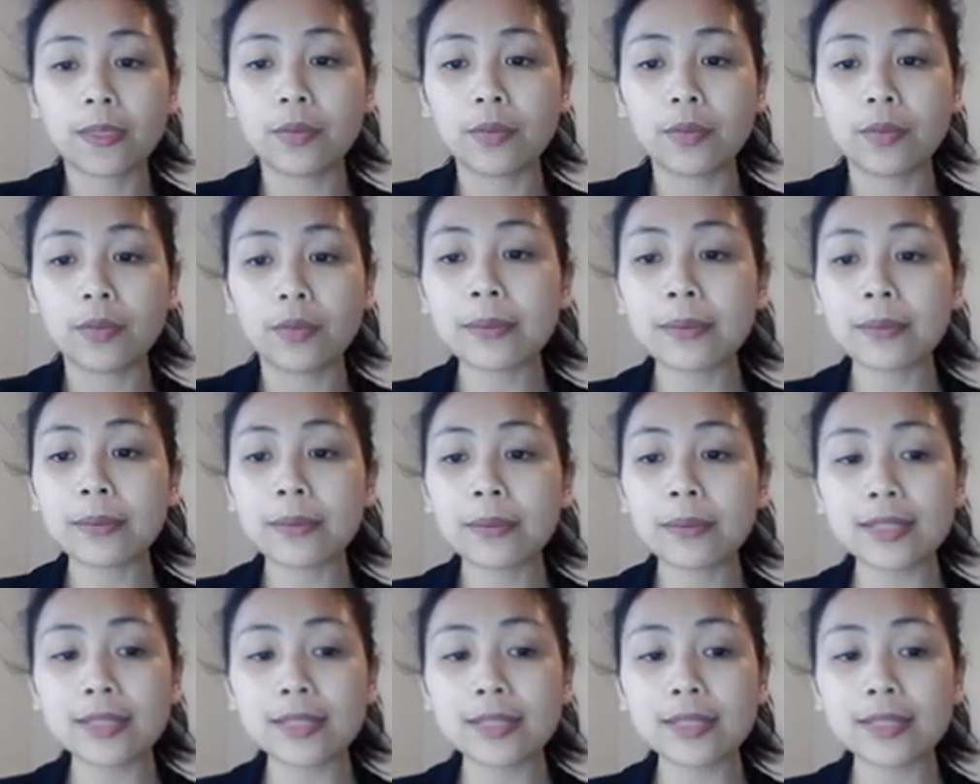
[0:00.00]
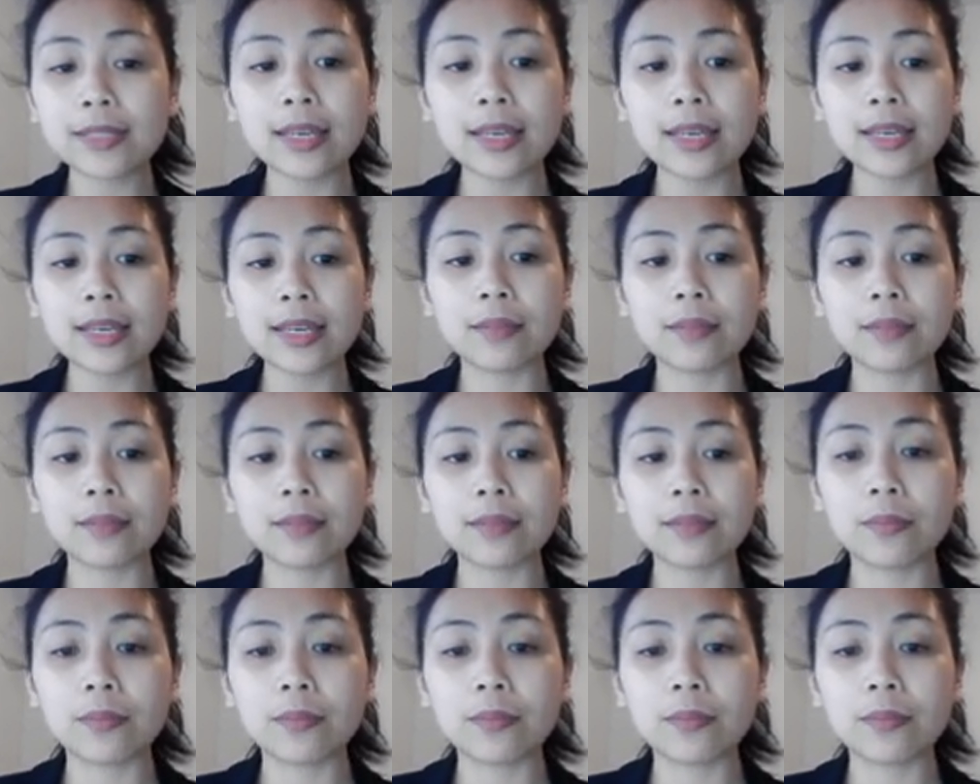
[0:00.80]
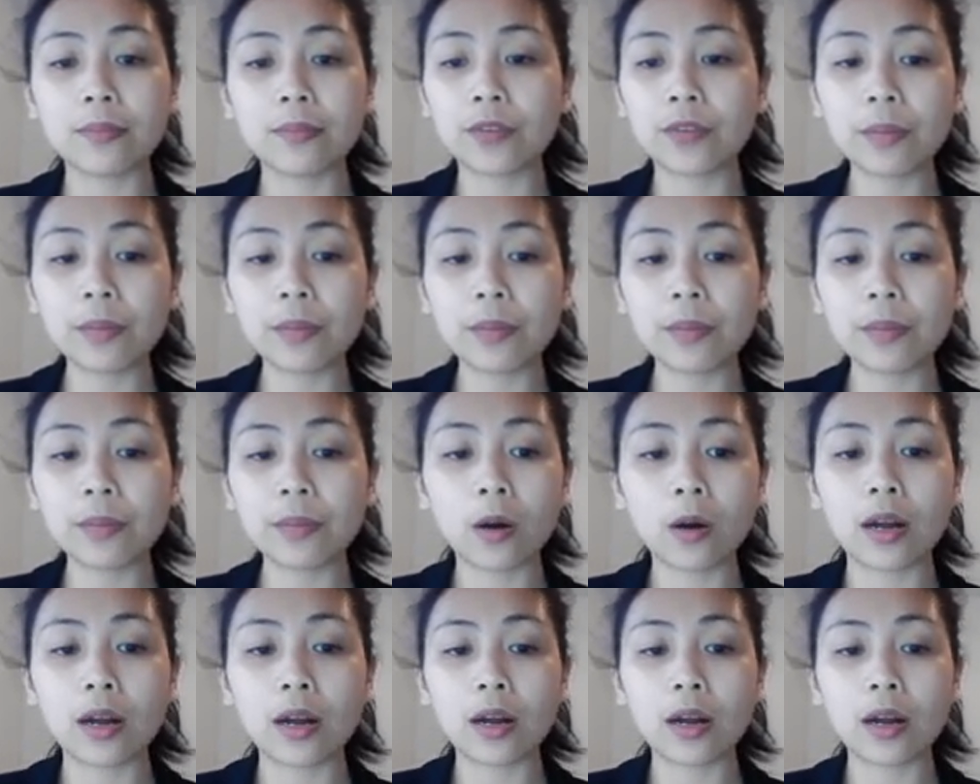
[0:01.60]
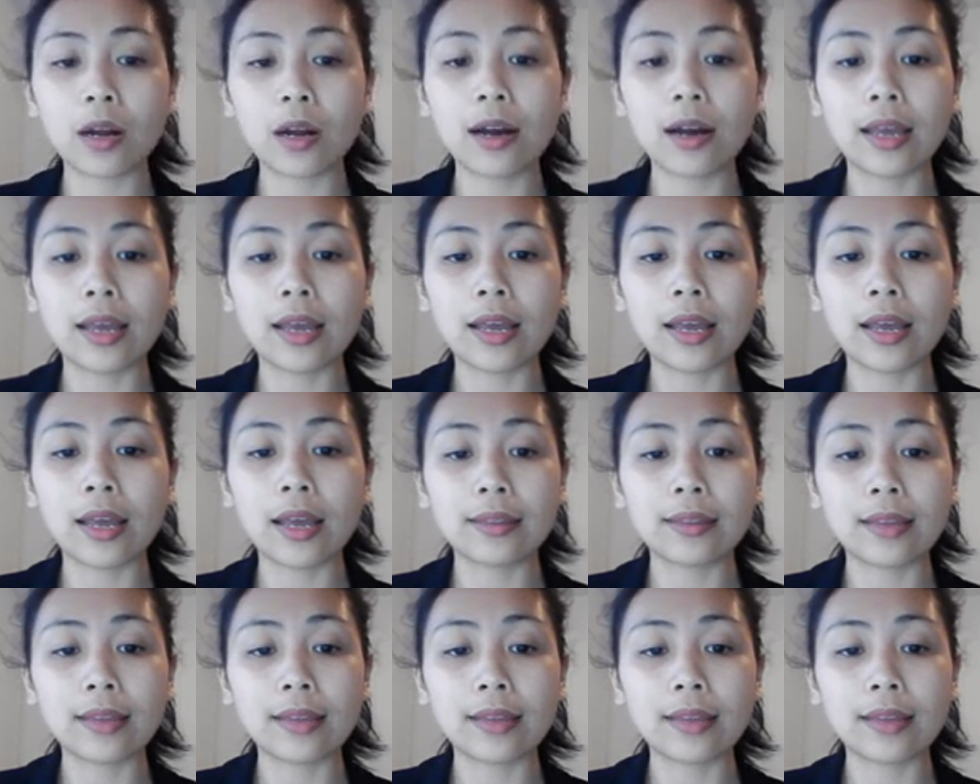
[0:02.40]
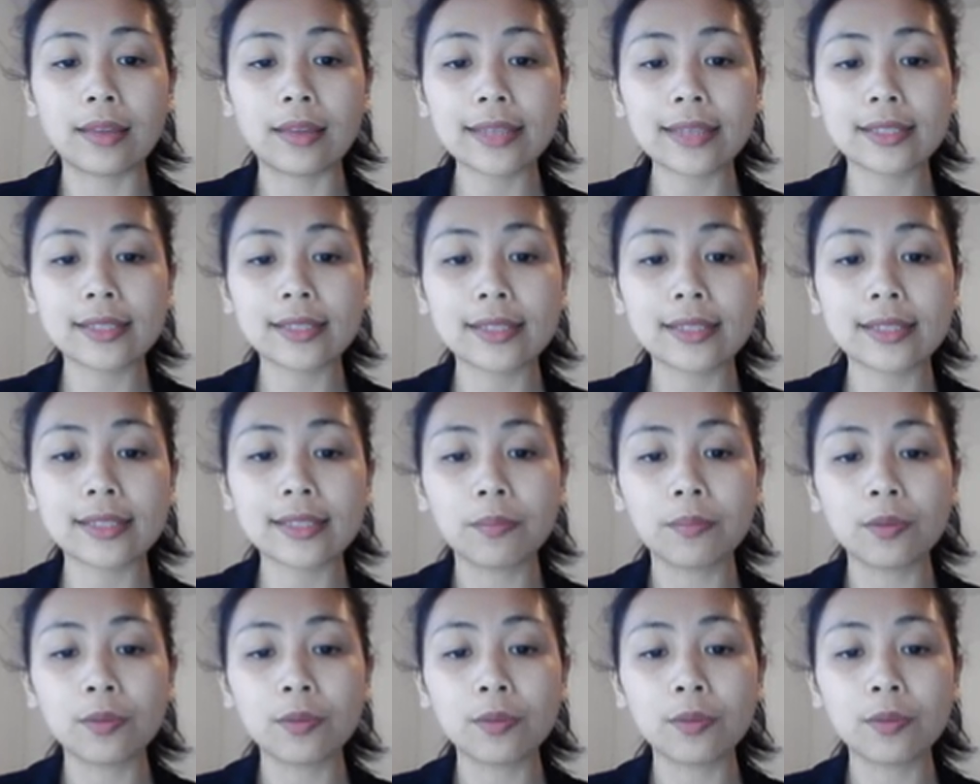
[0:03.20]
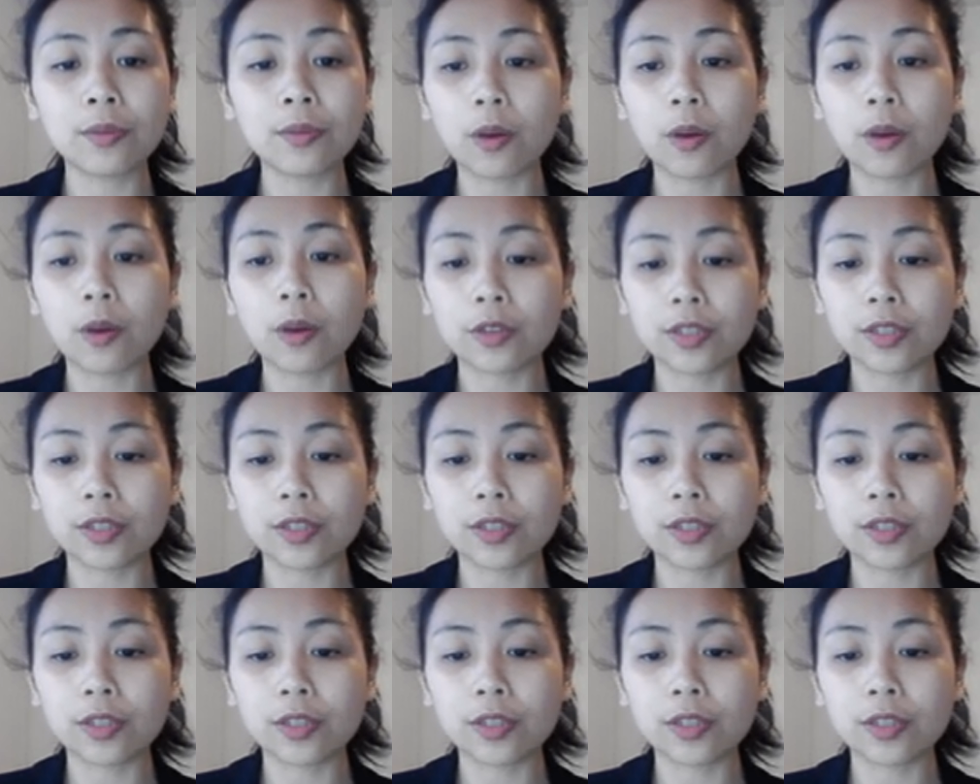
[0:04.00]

we have 16 red ball and X blue ball,